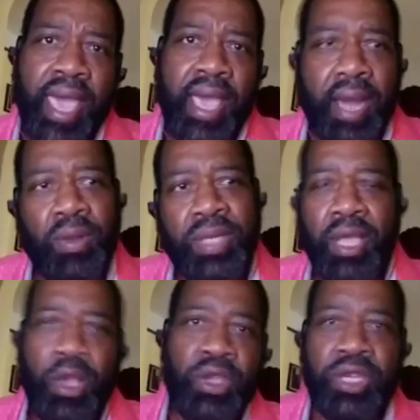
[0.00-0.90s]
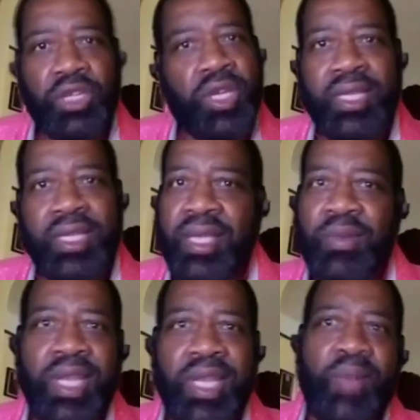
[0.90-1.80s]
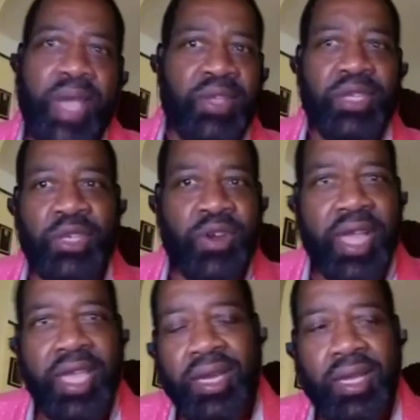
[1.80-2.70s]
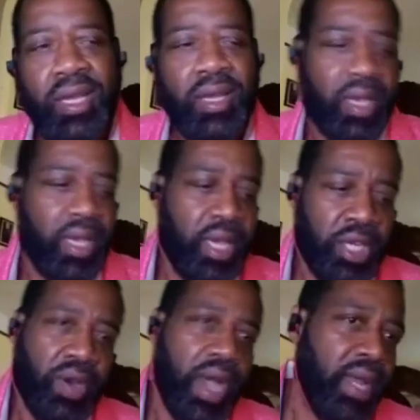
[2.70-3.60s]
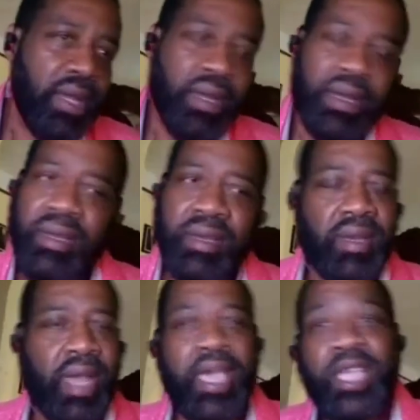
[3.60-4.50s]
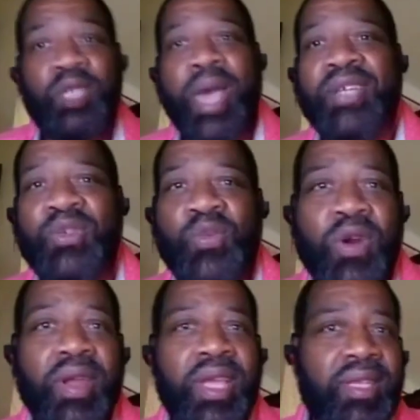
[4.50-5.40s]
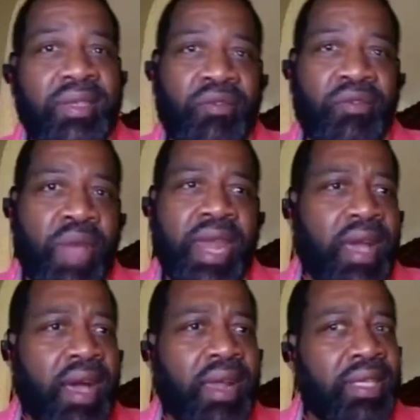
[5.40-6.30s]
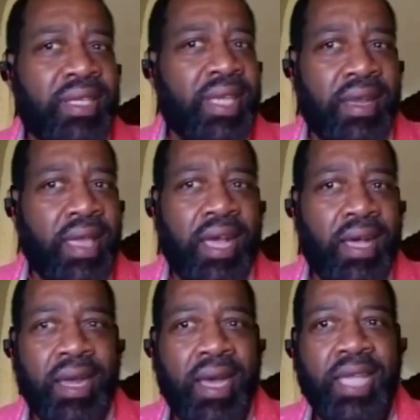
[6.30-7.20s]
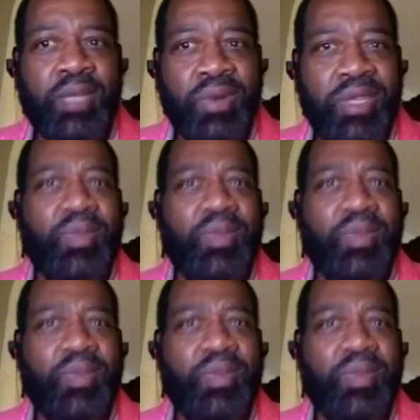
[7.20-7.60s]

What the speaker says: And I was like, yo, you should try this CBD, man. You should try it. And he tried it and he's back to work. He's a radiologist at a hospital.